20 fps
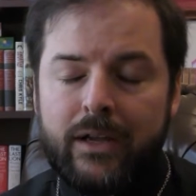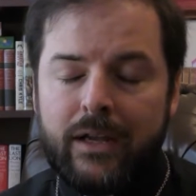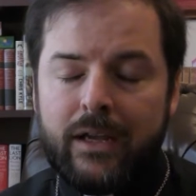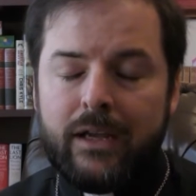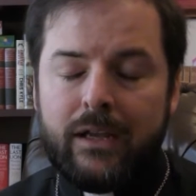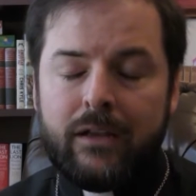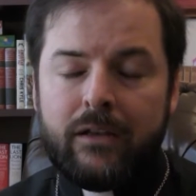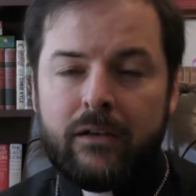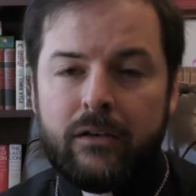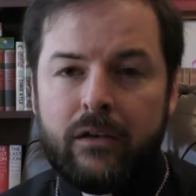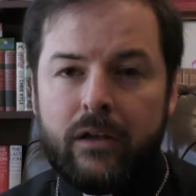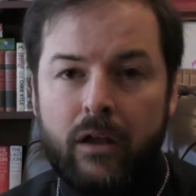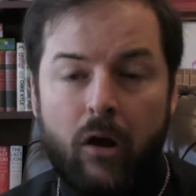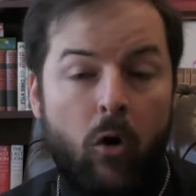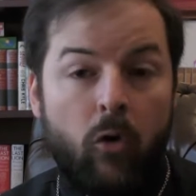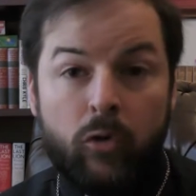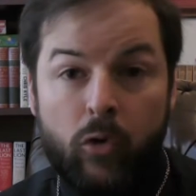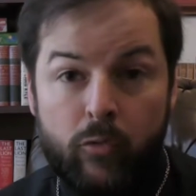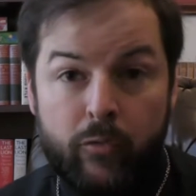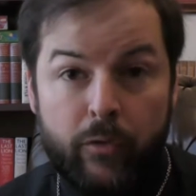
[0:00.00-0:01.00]
in
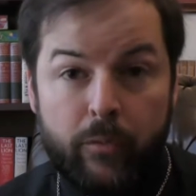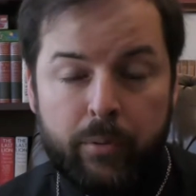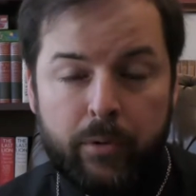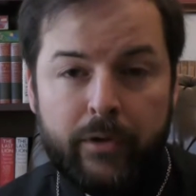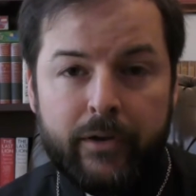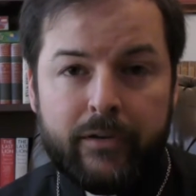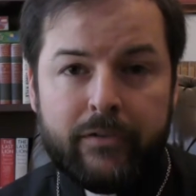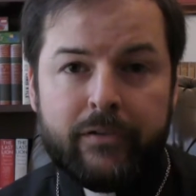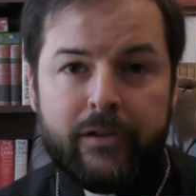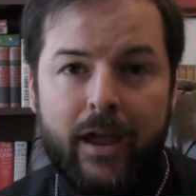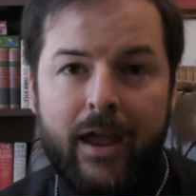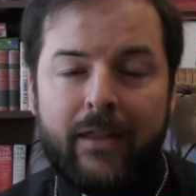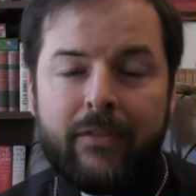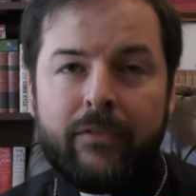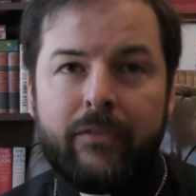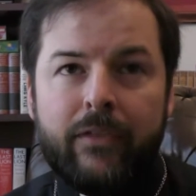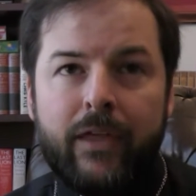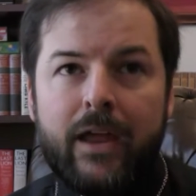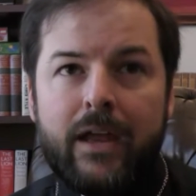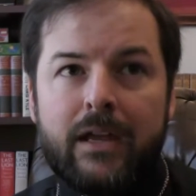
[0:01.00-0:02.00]
all over the place,
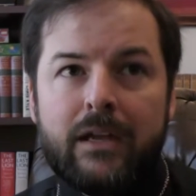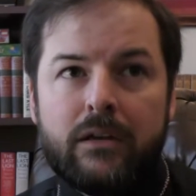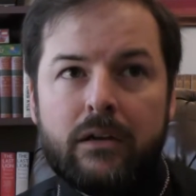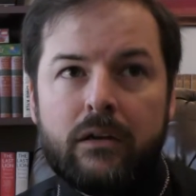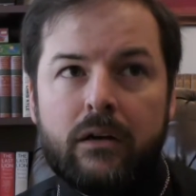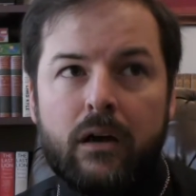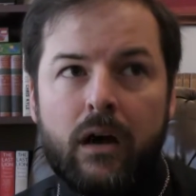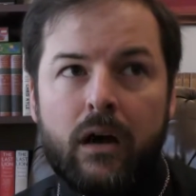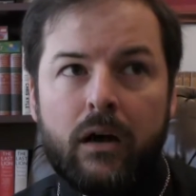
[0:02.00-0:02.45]
and they